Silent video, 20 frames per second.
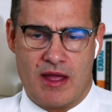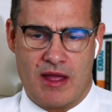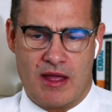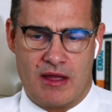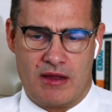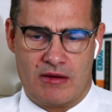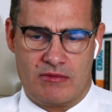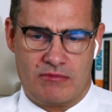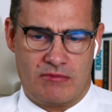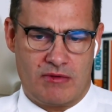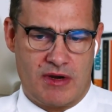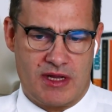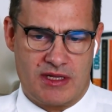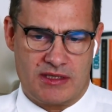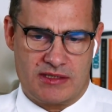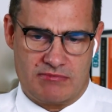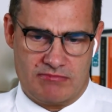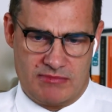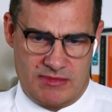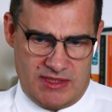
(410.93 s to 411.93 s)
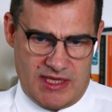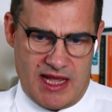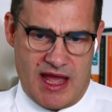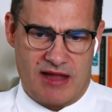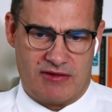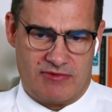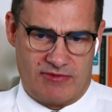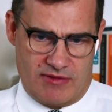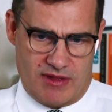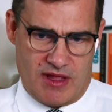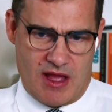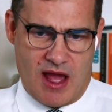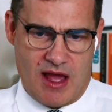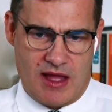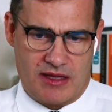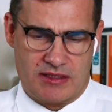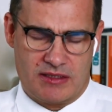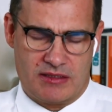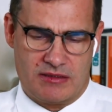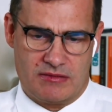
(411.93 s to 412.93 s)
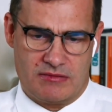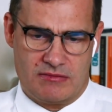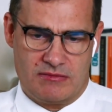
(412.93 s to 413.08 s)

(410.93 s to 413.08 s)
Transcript: and raise debt for that